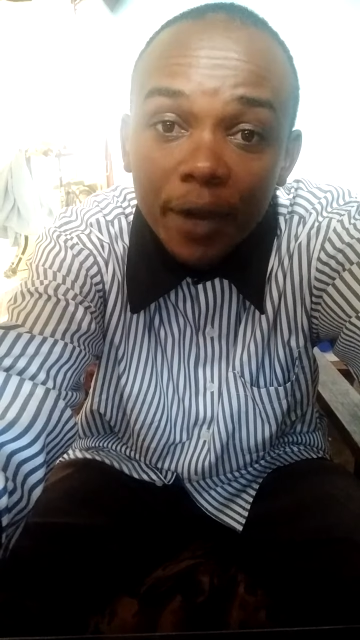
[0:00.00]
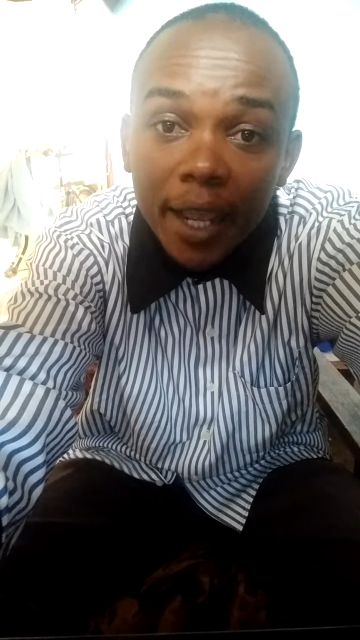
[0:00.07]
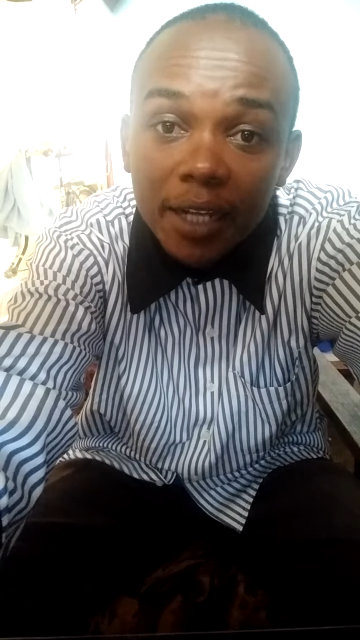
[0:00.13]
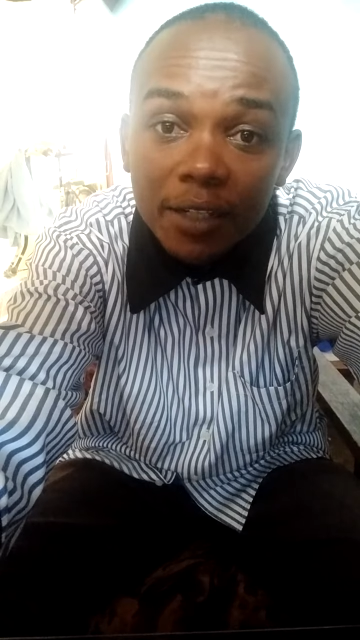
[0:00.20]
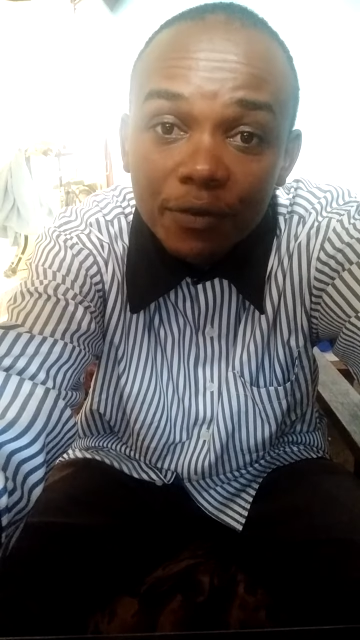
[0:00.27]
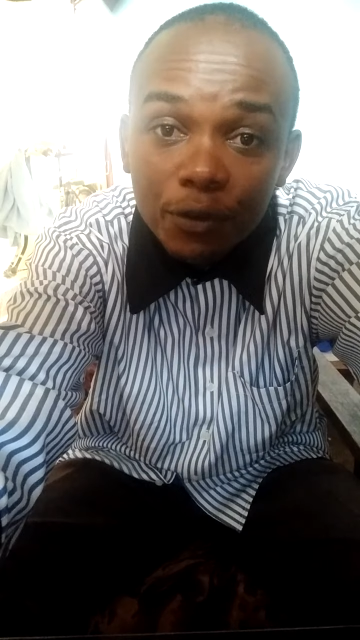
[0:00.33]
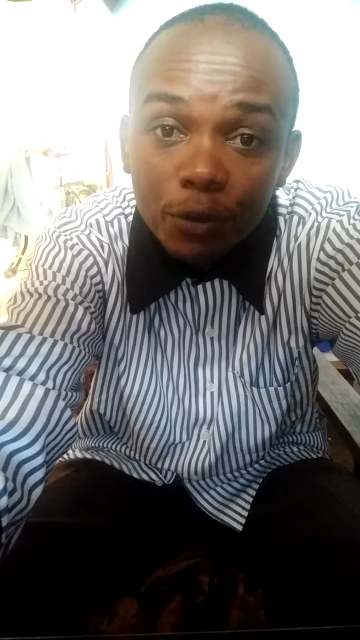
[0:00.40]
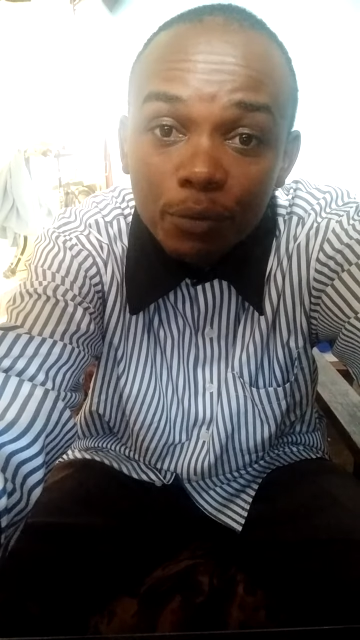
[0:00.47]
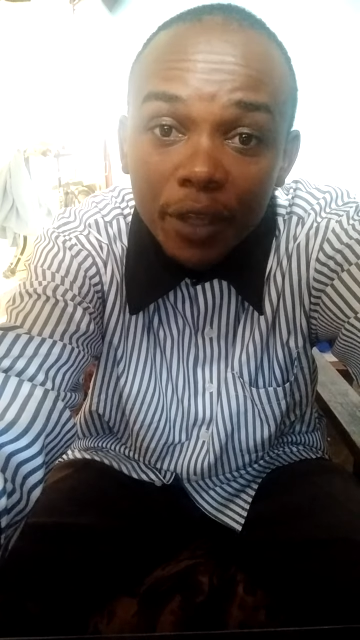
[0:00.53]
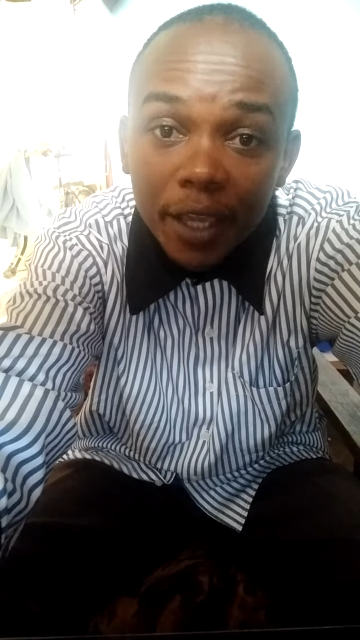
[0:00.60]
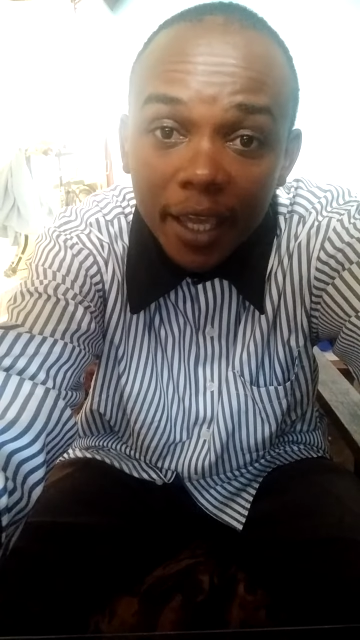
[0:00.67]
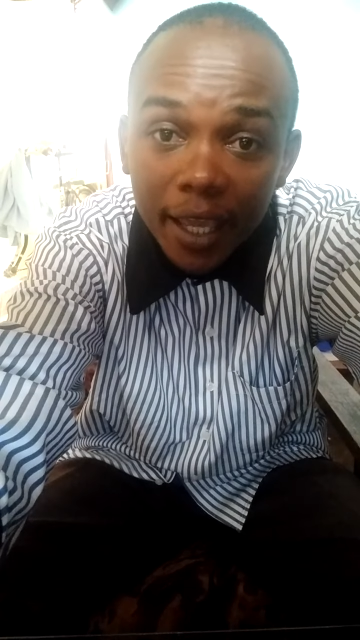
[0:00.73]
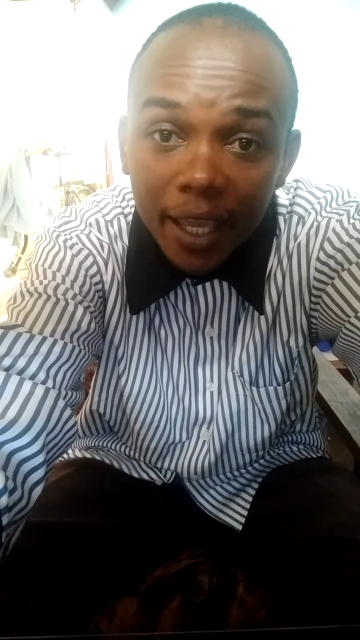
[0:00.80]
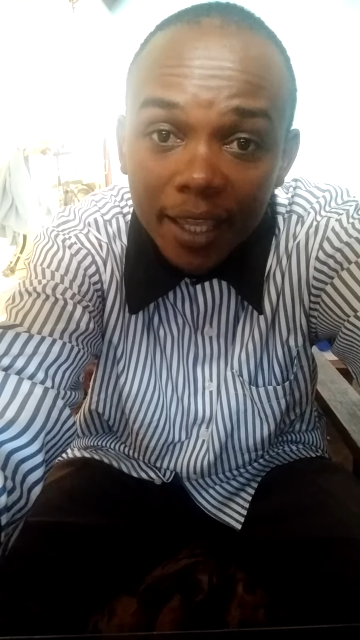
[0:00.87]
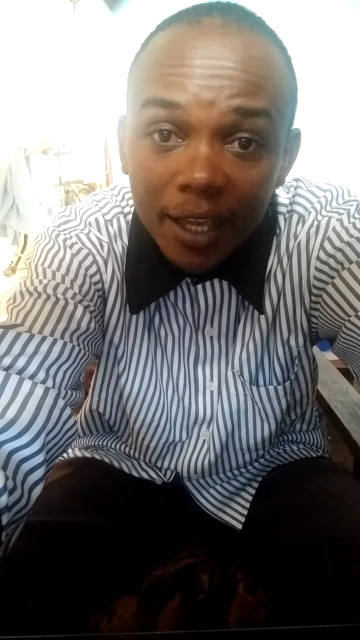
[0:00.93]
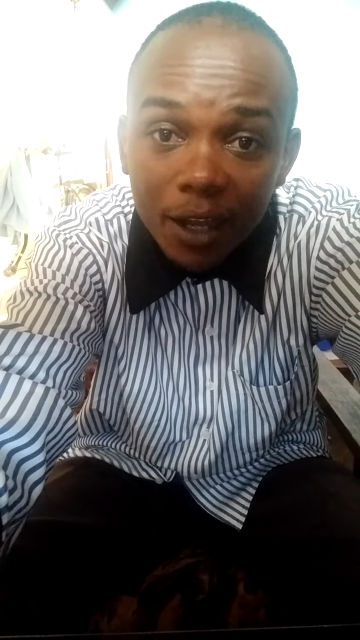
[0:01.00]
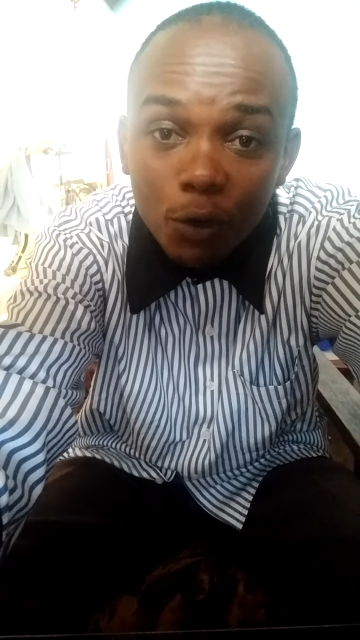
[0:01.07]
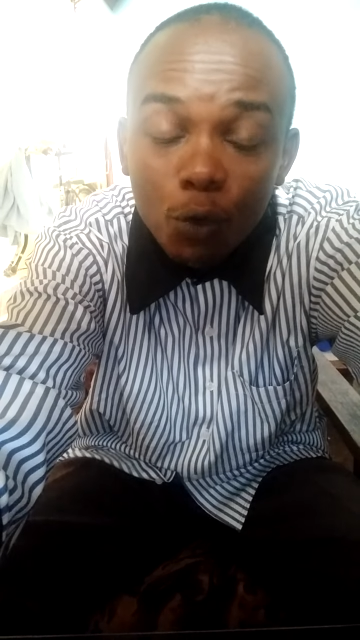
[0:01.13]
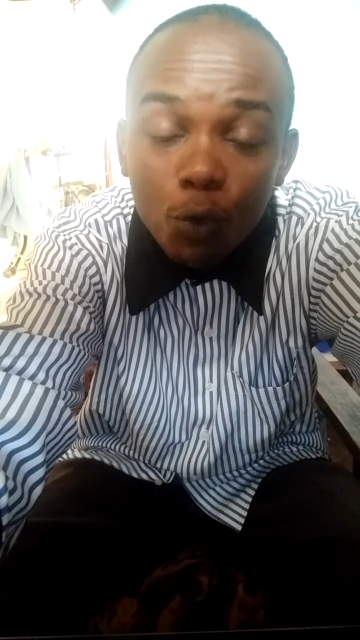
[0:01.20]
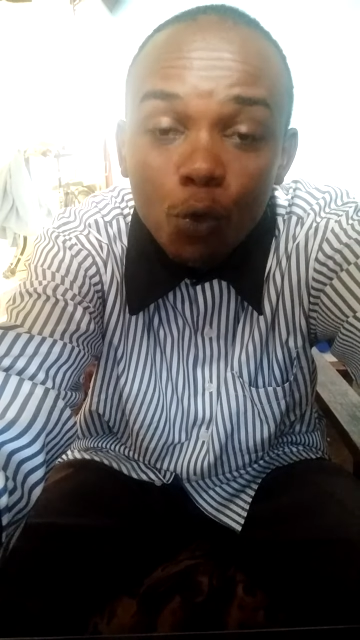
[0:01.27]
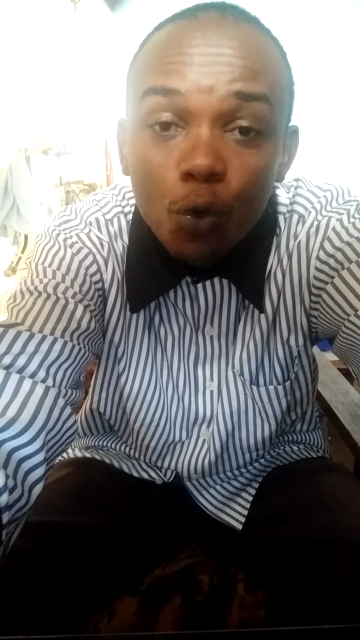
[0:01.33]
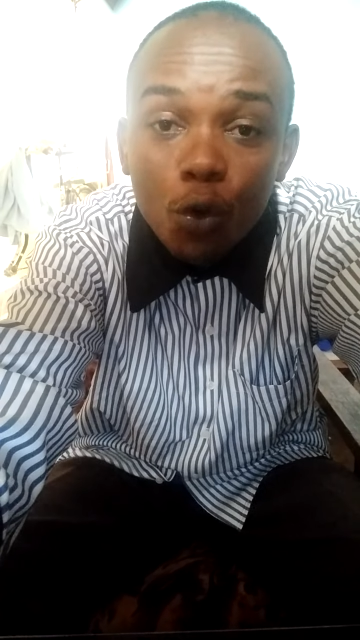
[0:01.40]
friends from Kenya
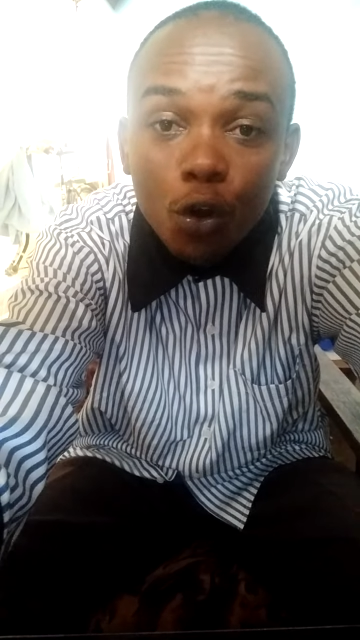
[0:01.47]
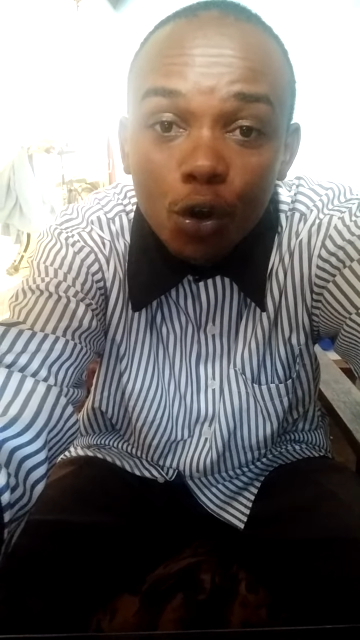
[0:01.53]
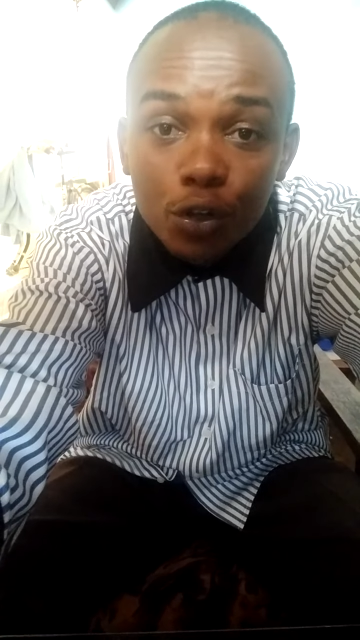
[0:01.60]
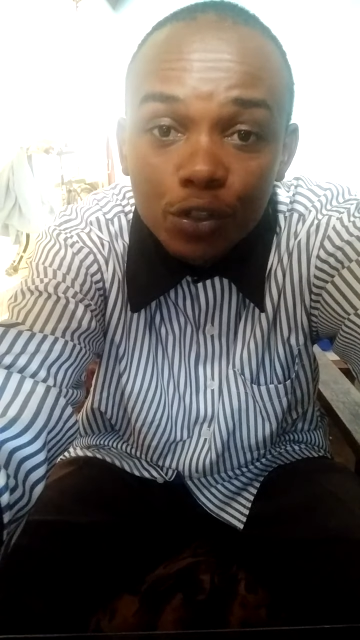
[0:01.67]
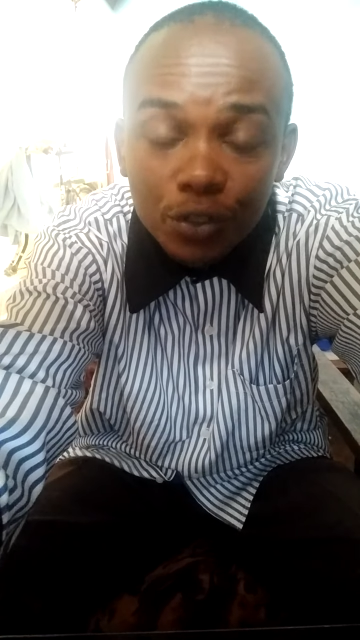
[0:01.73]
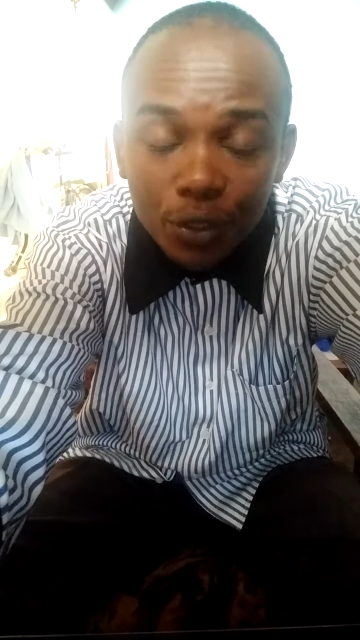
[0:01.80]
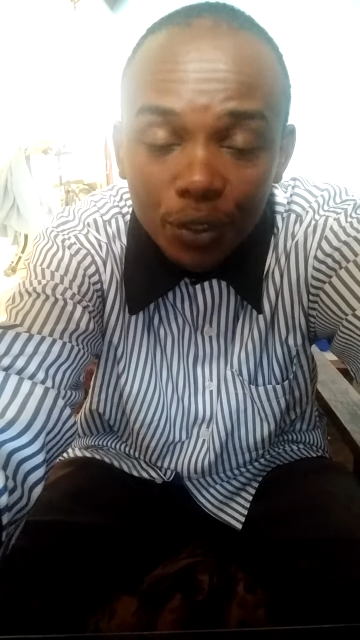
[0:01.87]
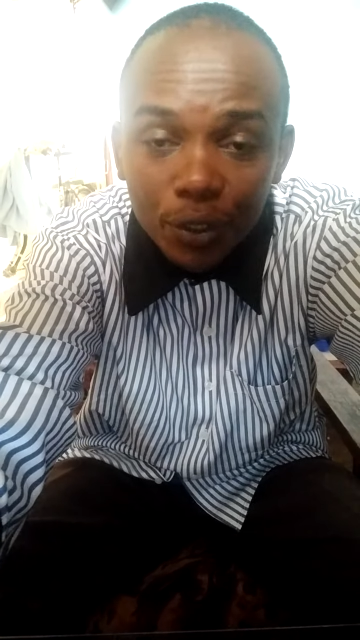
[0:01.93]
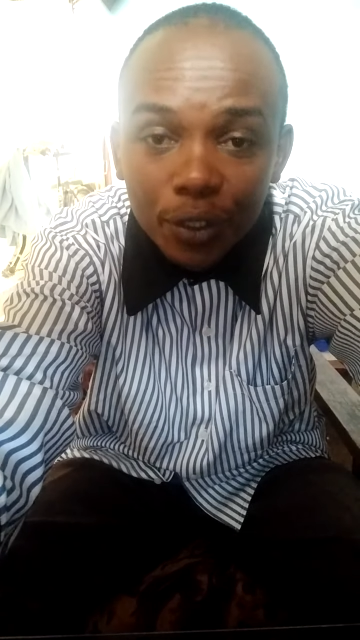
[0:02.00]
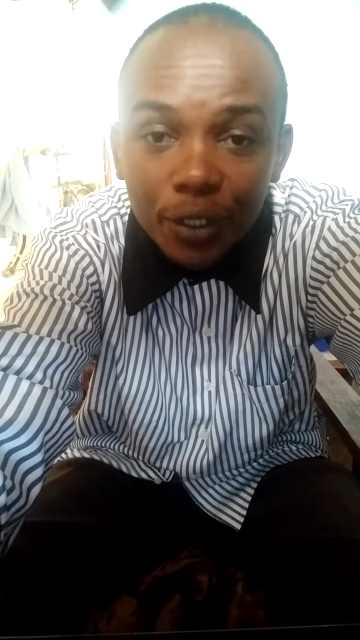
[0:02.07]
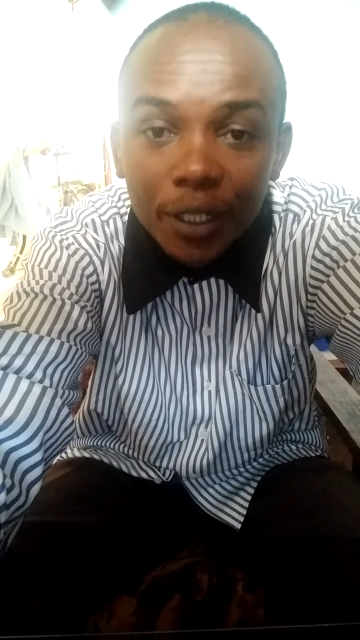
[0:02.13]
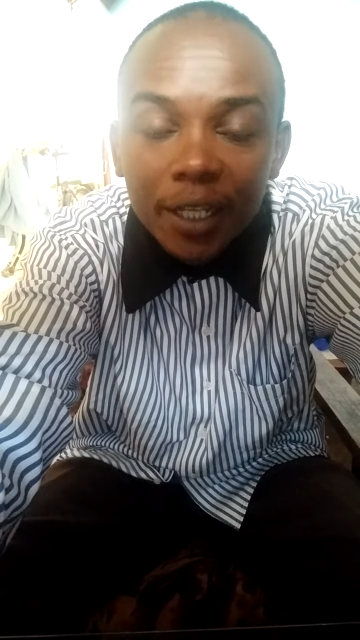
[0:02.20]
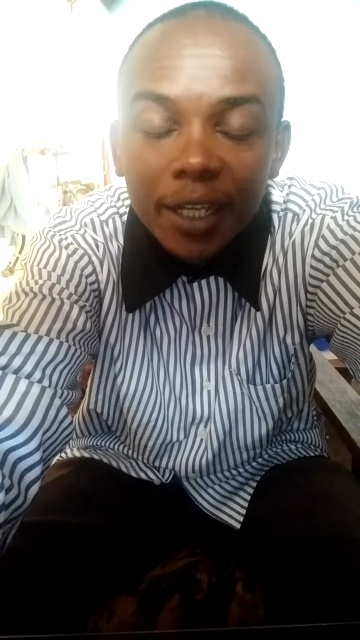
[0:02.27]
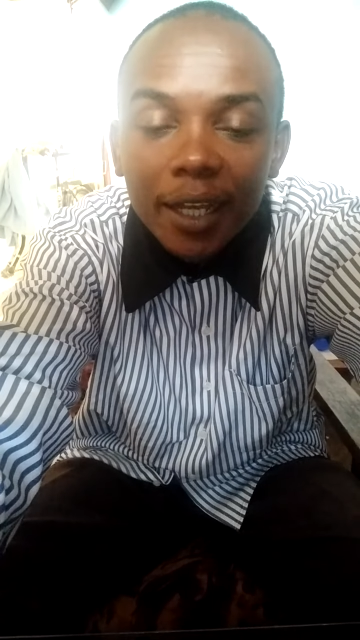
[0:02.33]
who also